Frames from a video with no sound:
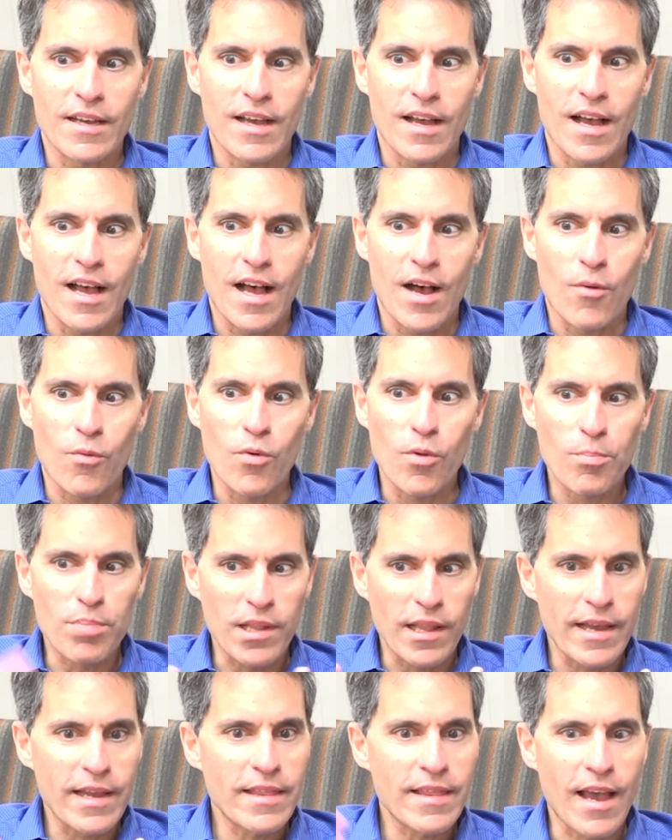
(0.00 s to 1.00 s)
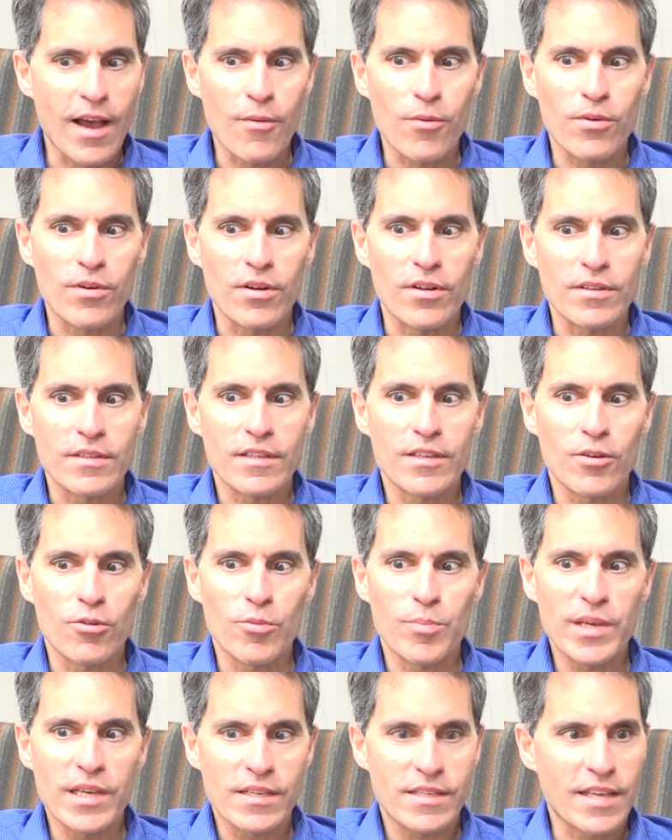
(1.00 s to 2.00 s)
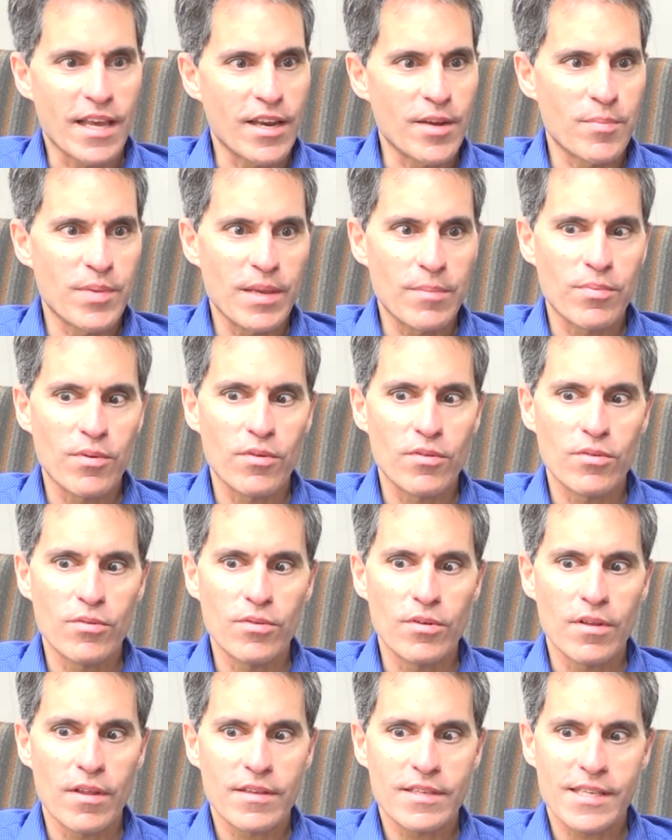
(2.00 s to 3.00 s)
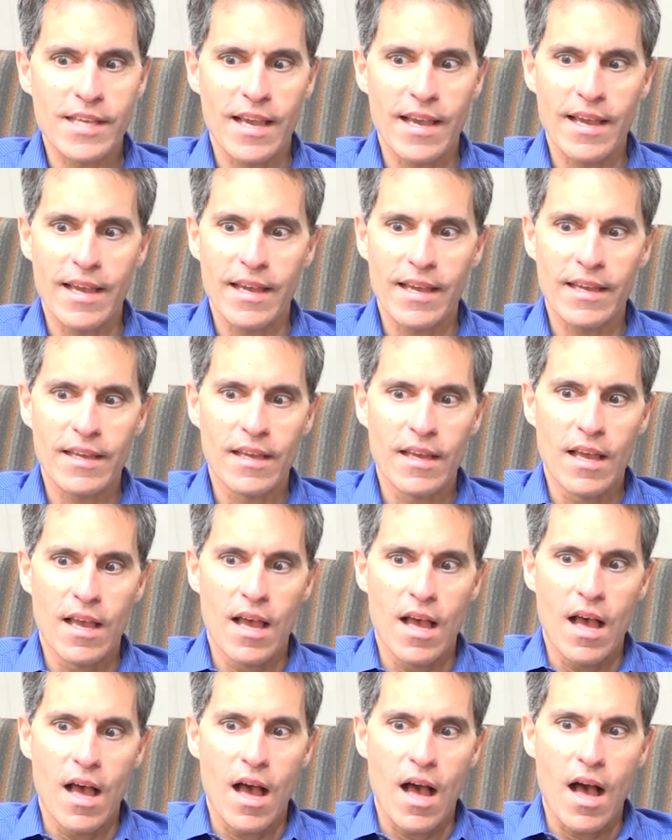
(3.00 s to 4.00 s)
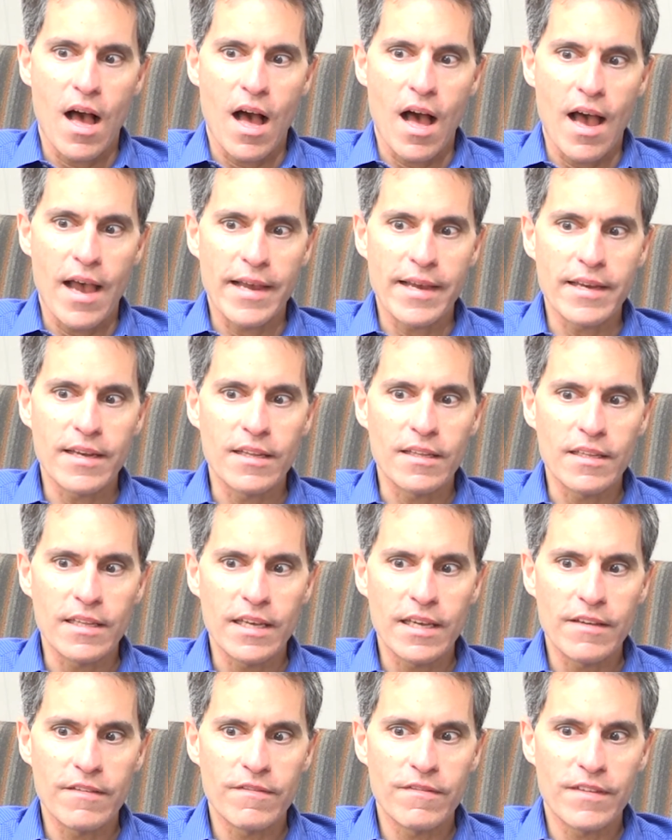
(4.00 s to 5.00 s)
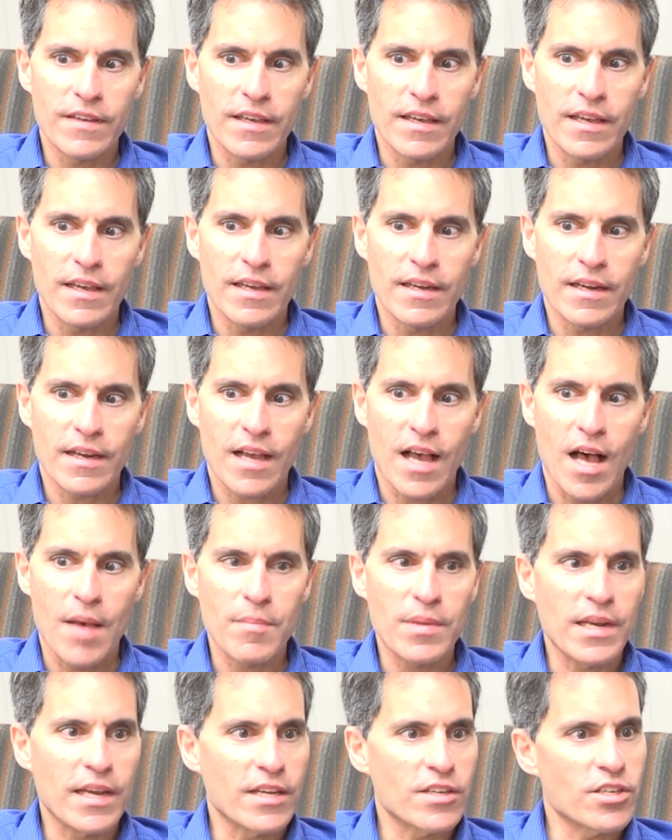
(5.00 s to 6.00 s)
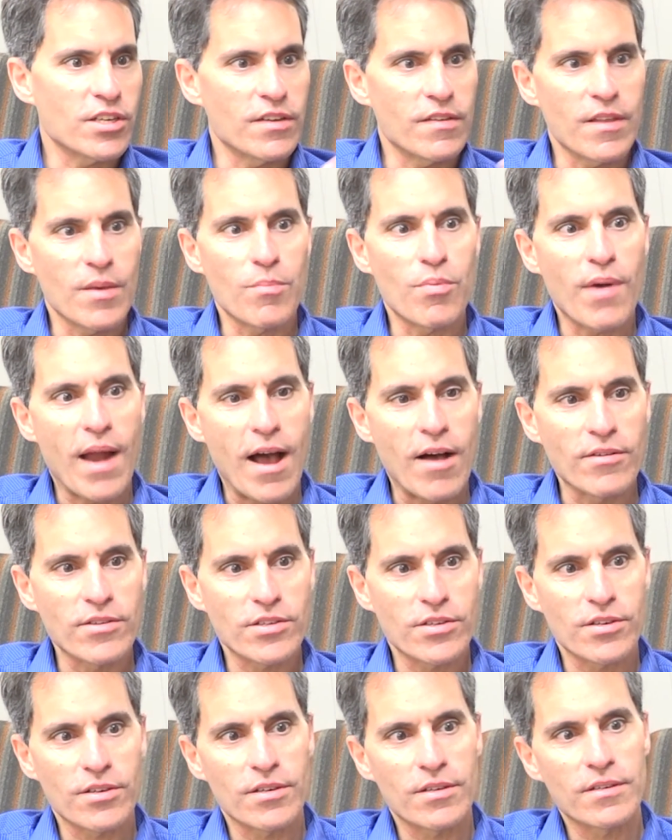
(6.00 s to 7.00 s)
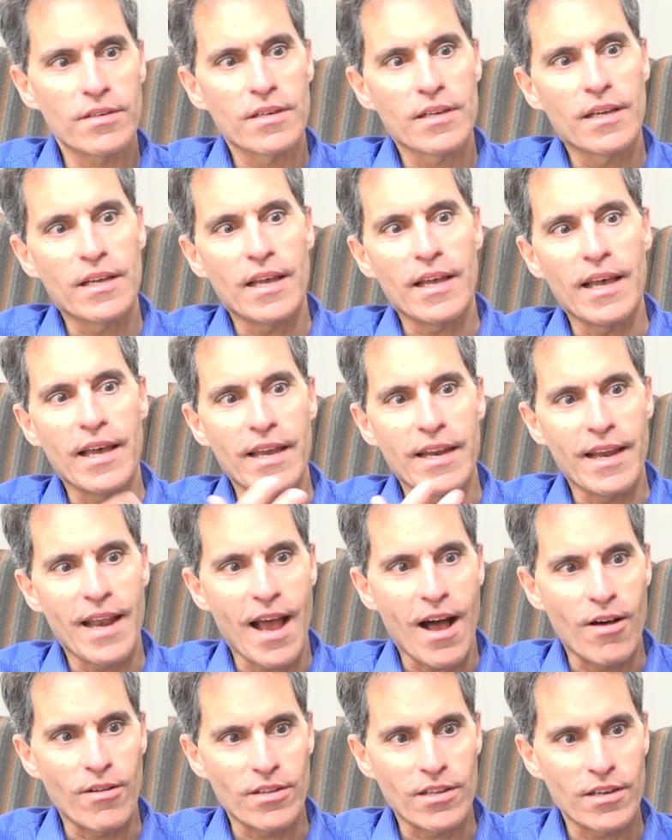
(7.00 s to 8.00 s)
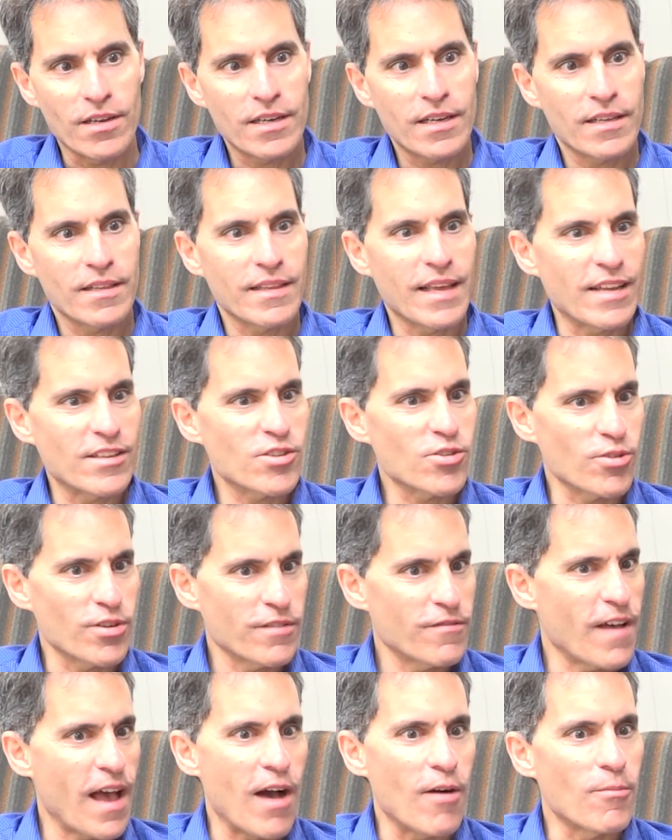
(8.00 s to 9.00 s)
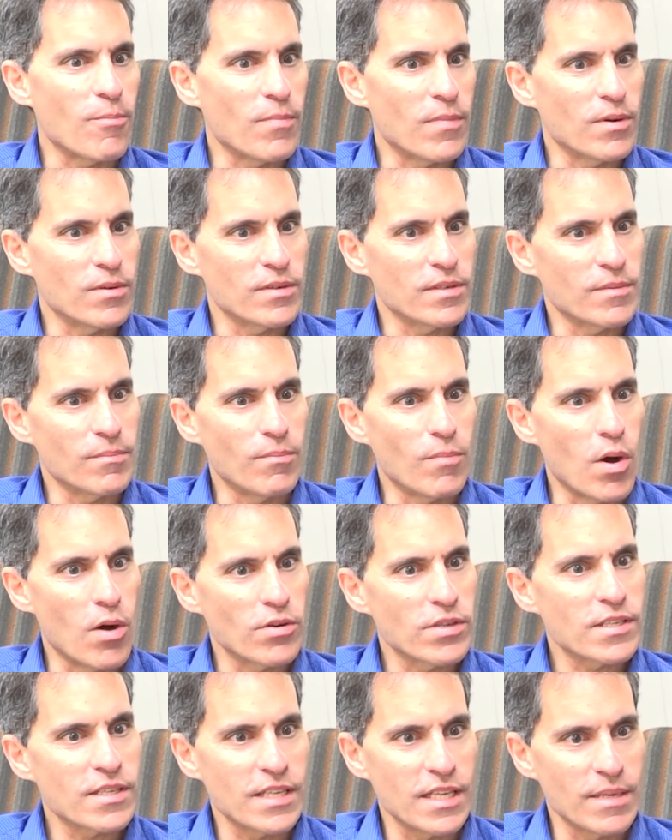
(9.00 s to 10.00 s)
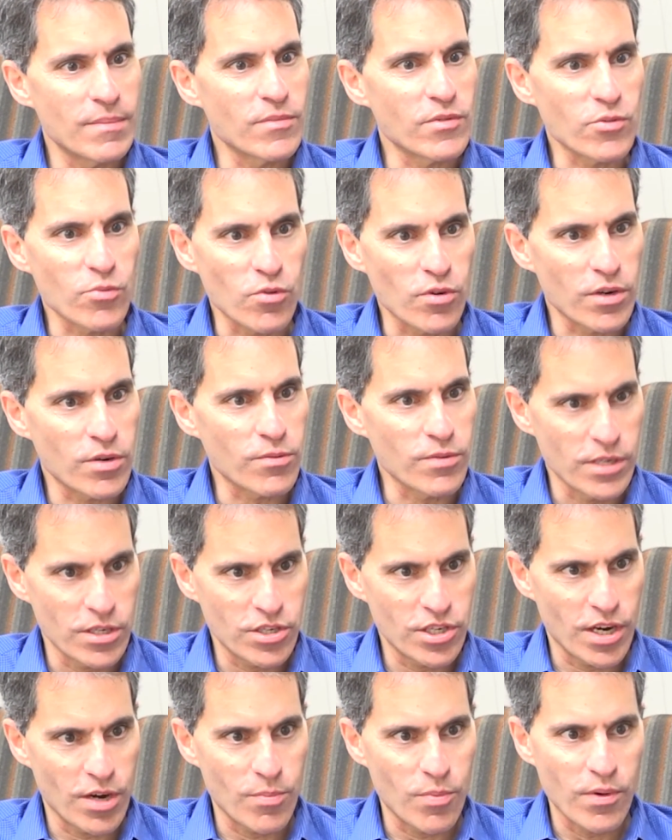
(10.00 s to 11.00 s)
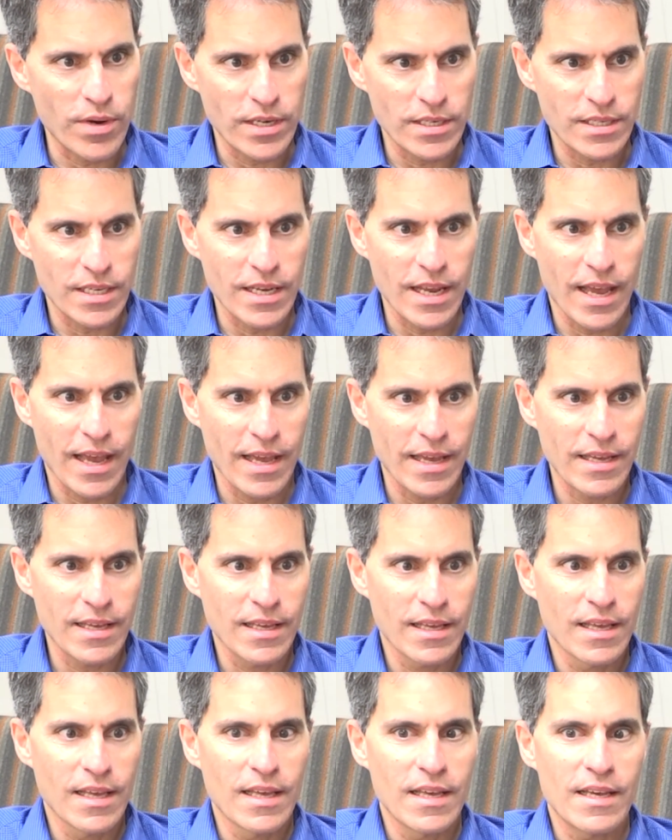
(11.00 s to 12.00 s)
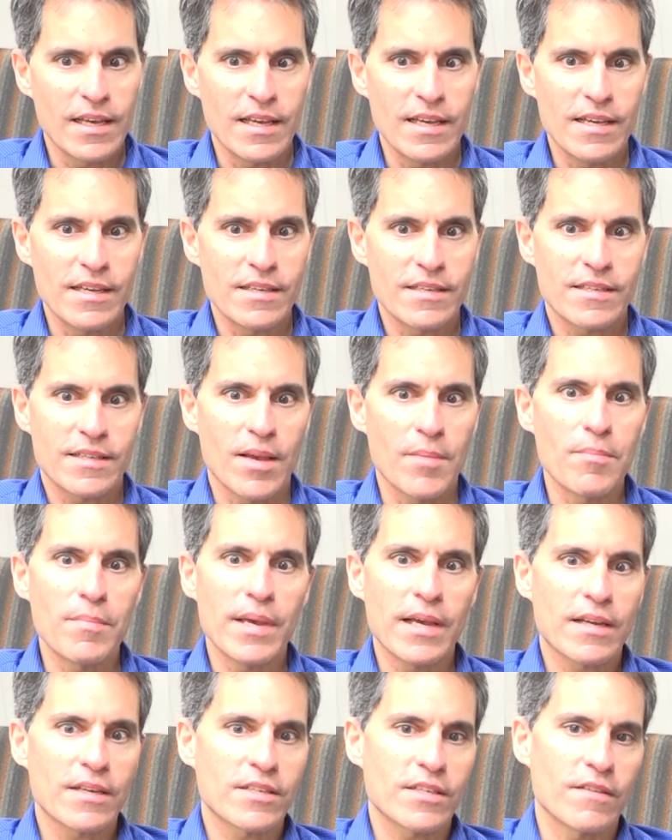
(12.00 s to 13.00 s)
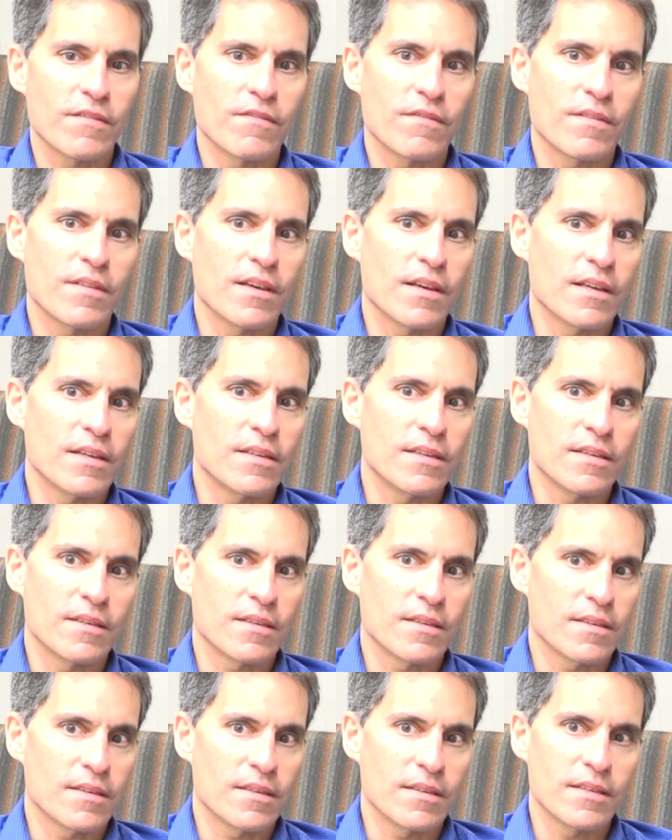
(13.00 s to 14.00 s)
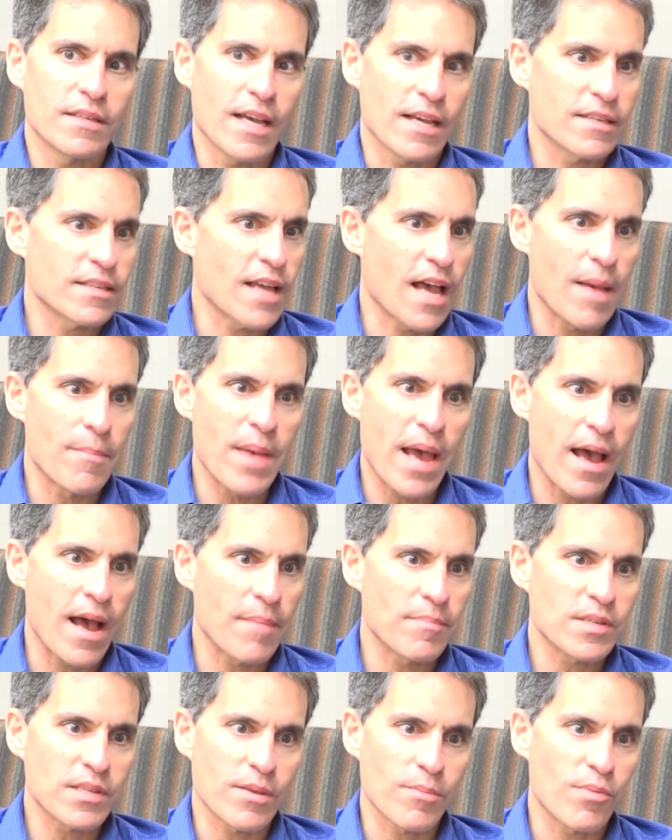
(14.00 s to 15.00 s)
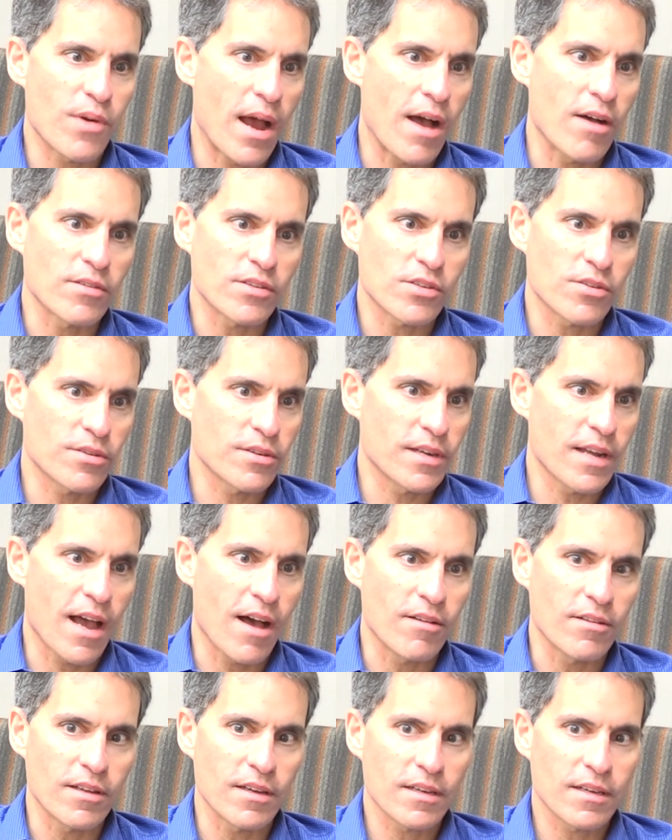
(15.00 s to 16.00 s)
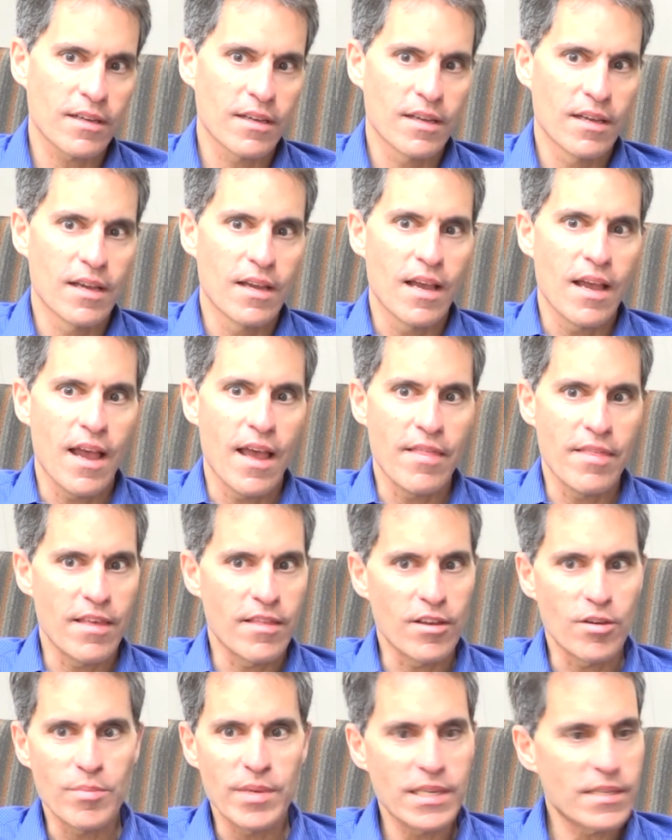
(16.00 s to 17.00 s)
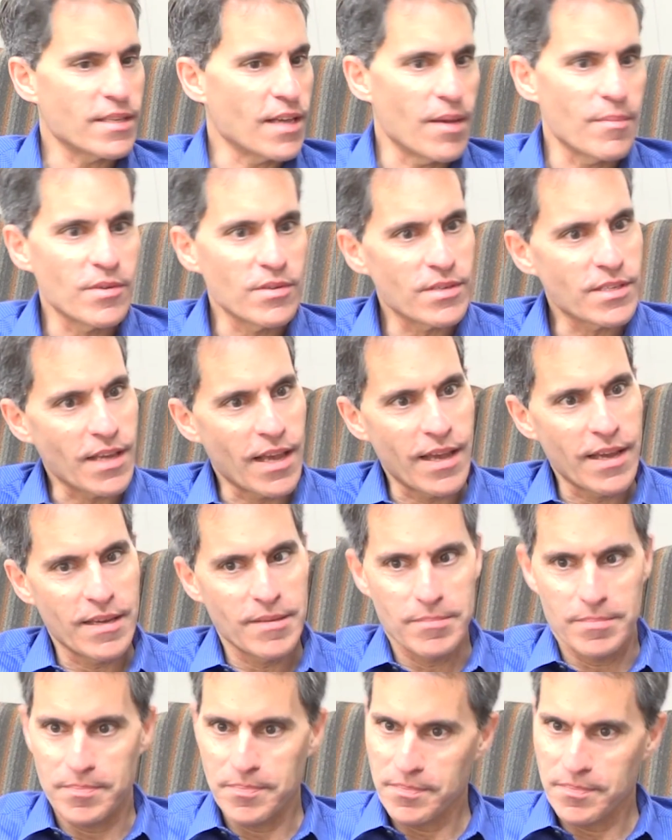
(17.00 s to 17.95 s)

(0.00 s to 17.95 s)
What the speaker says: we'll play in that world. There will be a set of people who will say, I'm going to live in a combination of the browser and an Outlook. That's sort of how most teams work with SharePoint today, is some mix of the desktop apps, the browser, and Outlook. And then there'll be some who say,